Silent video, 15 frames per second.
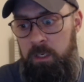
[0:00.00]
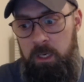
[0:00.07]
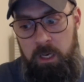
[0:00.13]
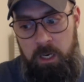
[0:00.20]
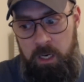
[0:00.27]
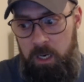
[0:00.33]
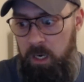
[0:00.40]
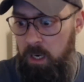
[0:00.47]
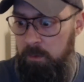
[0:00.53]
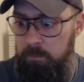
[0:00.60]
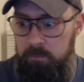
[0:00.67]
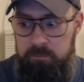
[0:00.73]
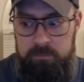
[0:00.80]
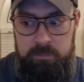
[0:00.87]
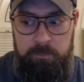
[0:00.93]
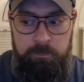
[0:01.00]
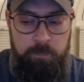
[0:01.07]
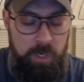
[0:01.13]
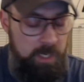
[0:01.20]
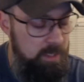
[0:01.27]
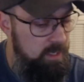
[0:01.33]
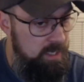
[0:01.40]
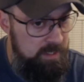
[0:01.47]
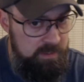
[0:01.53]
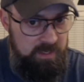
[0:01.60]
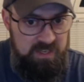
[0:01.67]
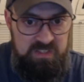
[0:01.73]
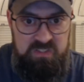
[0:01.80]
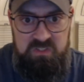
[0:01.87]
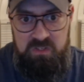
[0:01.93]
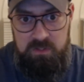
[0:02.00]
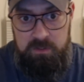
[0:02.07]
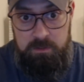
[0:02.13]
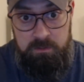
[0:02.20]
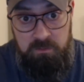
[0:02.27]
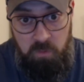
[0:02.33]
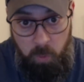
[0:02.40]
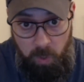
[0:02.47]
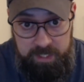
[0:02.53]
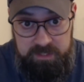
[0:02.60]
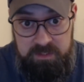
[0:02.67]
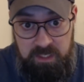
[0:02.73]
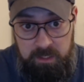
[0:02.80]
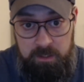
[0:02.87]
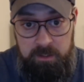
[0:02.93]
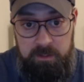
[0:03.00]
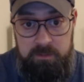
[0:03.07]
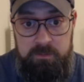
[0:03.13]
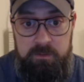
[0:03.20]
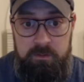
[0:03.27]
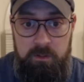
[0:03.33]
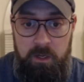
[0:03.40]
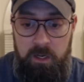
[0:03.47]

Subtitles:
but it is just quite tedious.